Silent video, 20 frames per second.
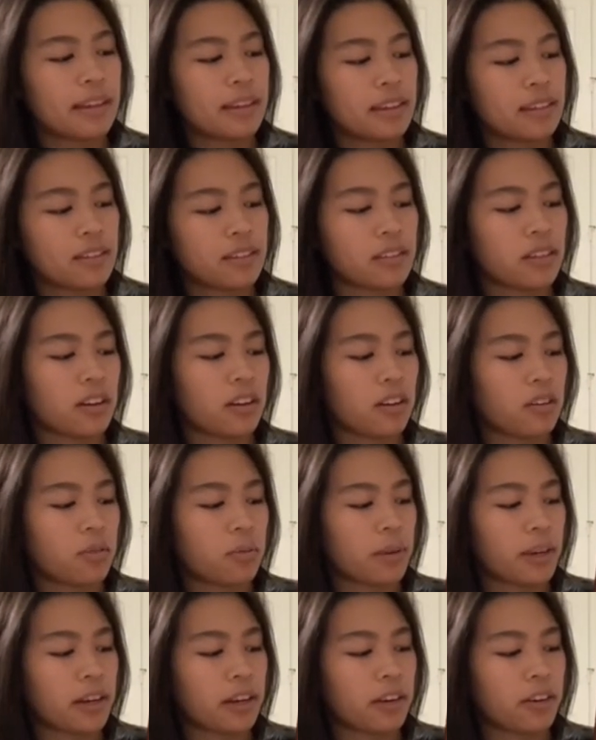So
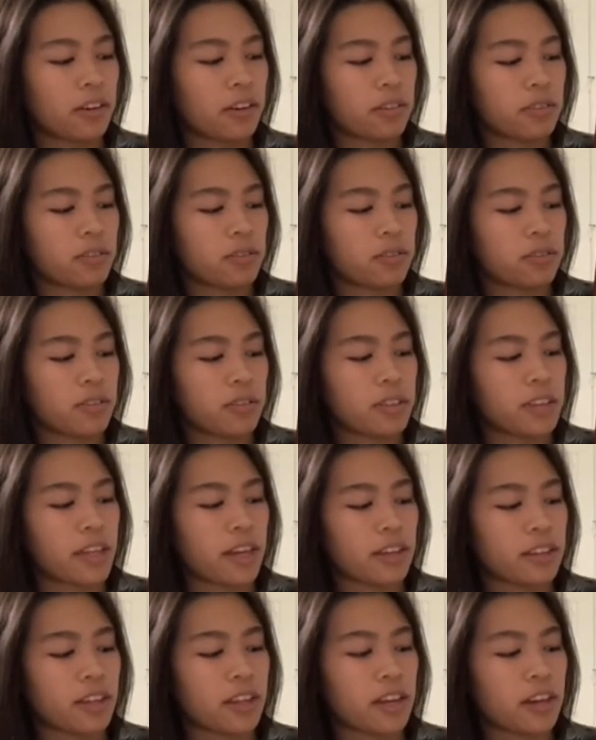we go
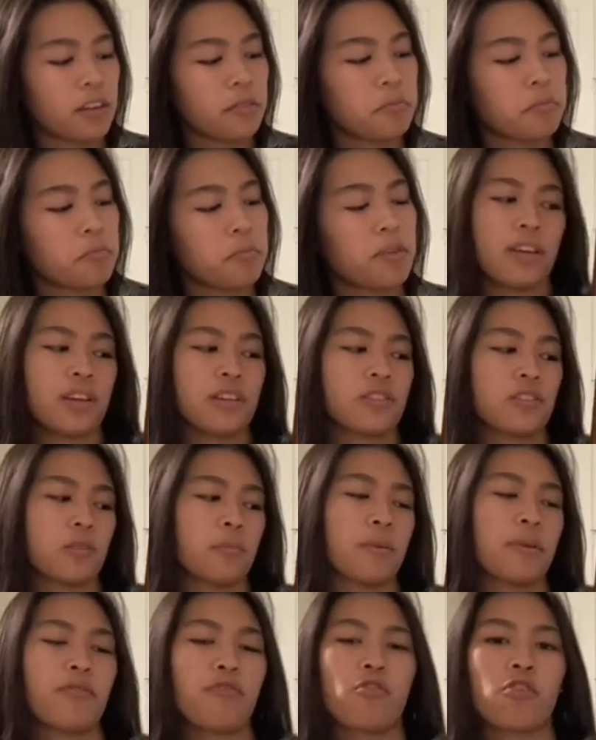down here. So
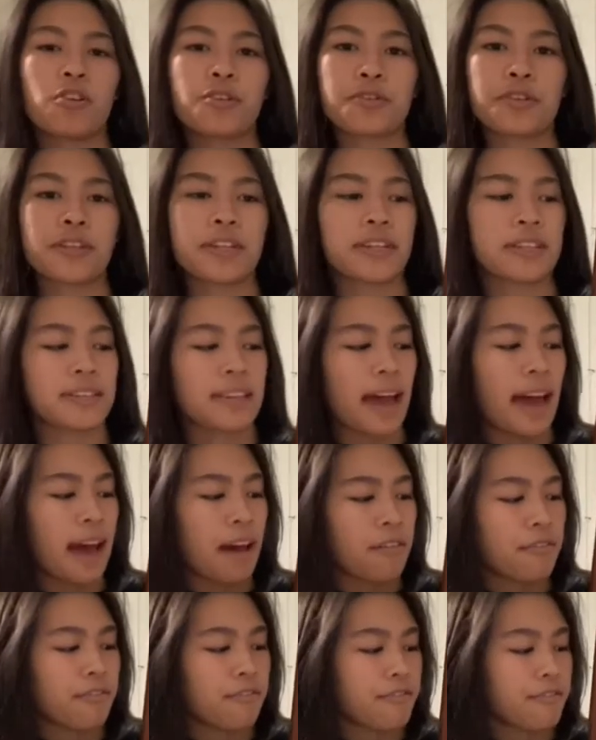before G is
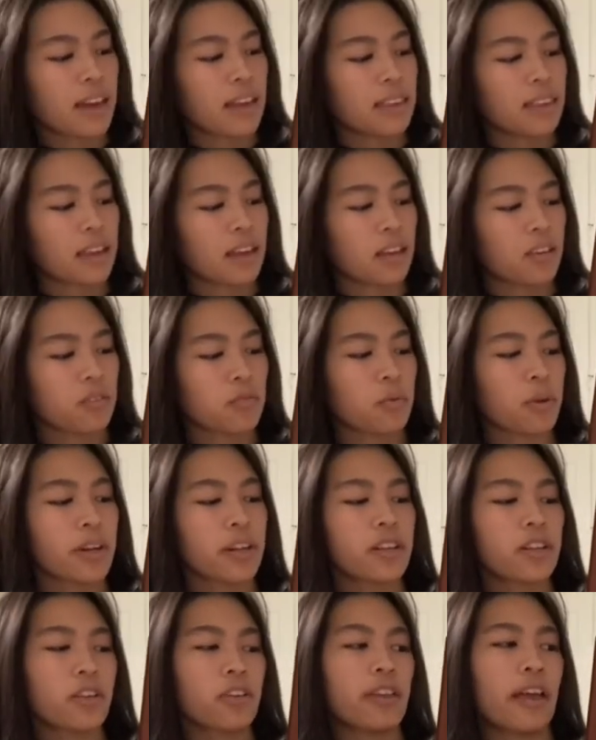F. And then we're
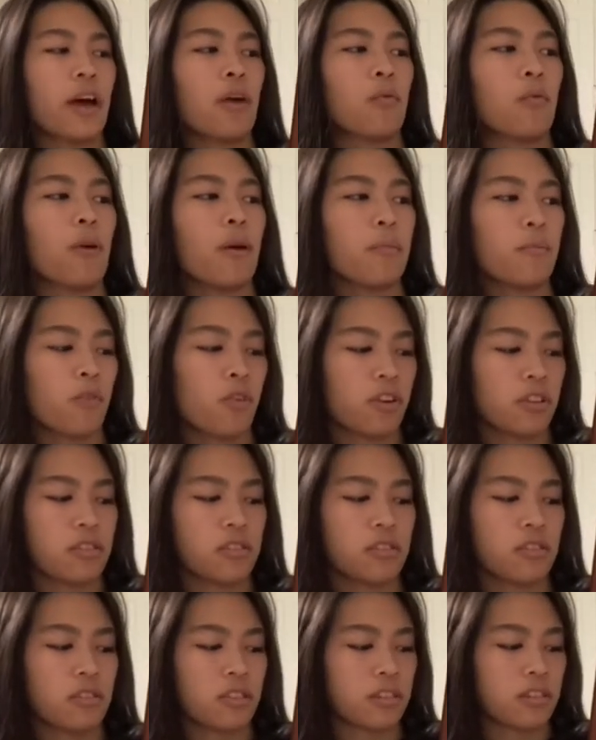gonna go down one more
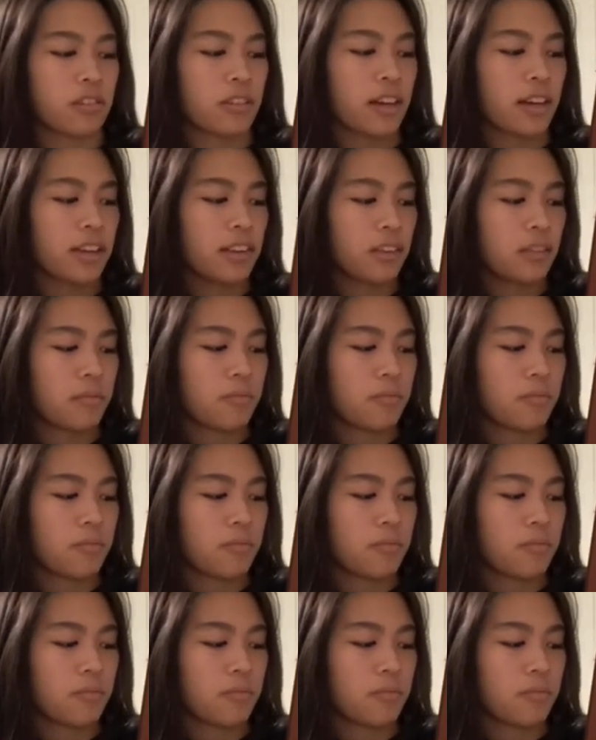to this line.